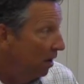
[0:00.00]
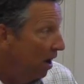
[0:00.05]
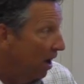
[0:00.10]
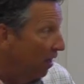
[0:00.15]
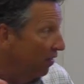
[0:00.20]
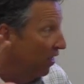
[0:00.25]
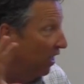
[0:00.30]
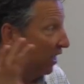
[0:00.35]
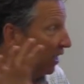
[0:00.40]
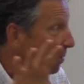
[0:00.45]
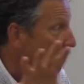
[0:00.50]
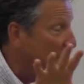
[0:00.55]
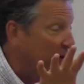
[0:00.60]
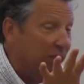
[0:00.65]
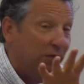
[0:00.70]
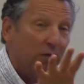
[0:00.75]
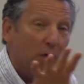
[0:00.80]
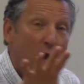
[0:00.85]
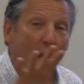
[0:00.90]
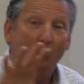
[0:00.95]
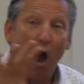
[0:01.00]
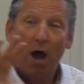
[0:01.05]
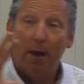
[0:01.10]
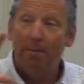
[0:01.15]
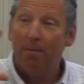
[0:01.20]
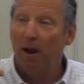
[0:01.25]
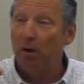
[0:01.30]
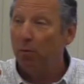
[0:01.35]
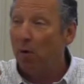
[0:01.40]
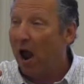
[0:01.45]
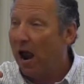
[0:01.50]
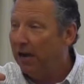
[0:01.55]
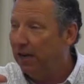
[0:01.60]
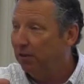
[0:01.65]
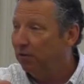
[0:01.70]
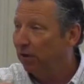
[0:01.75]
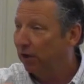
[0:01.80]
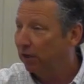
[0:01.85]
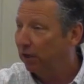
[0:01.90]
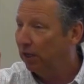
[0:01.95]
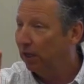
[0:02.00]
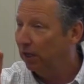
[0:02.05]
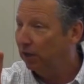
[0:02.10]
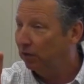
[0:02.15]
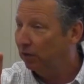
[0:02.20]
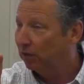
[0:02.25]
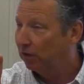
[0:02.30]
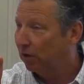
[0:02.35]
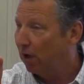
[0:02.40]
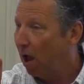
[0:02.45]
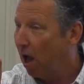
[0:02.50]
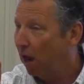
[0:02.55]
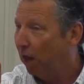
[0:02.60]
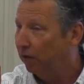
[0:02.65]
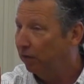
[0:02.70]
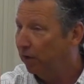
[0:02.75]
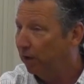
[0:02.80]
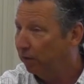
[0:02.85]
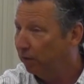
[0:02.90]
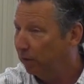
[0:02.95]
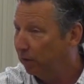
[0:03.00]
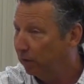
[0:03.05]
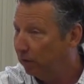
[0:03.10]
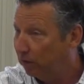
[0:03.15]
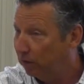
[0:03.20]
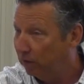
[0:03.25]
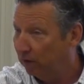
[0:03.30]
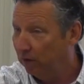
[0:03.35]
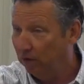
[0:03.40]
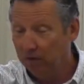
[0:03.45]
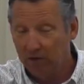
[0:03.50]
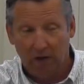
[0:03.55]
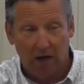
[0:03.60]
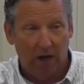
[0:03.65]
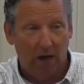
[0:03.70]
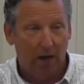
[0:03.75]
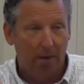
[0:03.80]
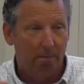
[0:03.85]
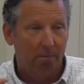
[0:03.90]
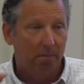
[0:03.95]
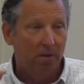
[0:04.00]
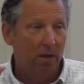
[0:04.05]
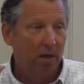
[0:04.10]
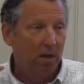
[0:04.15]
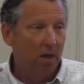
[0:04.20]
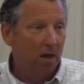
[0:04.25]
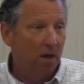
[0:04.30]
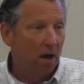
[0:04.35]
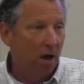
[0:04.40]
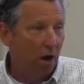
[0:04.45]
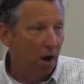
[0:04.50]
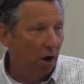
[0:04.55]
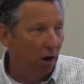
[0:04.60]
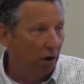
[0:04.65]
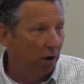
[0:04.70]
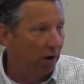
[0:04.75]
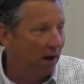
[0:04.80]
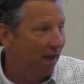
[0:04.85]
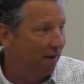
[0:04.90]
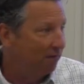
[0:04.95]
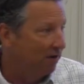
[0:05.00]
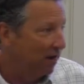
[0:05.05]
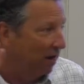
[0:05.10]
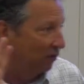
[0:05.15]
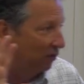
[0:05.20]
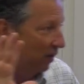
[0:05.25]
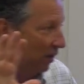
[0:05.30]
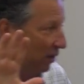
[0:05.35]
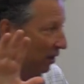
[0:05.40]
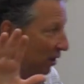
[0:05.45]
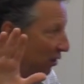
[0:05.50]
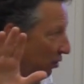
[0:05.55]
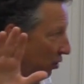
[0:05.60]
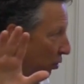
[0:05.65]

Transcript: Uh, they commit fraud by writing their kids' college entrance exam uh, or having SAT